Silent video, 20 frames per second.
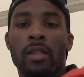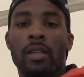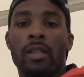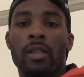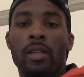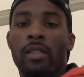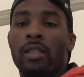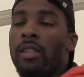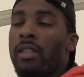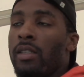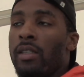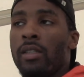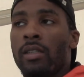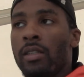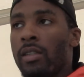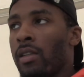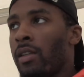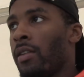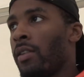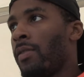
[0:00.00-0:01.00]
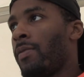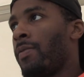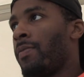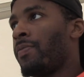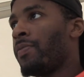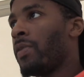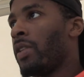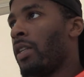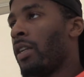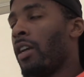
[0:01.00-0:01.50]
It just,
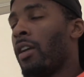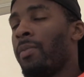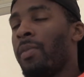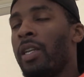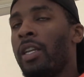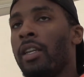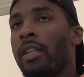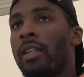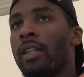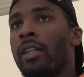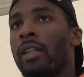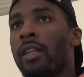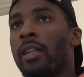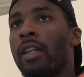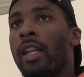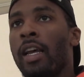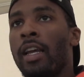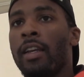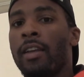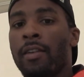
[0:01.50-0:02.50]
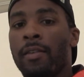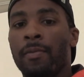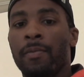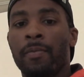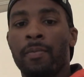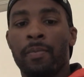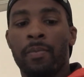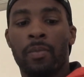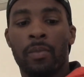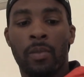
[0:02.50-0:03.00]
you know what I mean? Like,
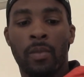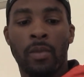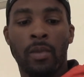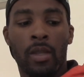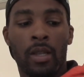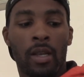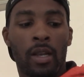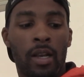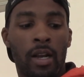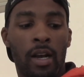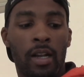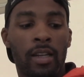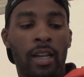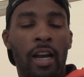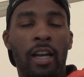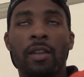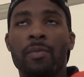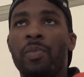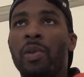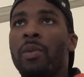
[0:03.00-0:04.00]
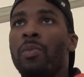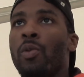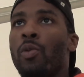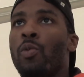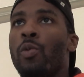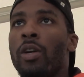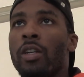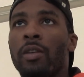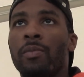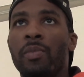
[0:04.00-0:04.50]
a lot of people
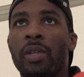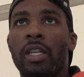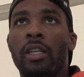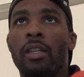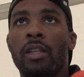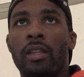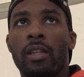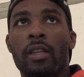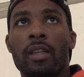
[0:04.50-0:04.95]
want to be,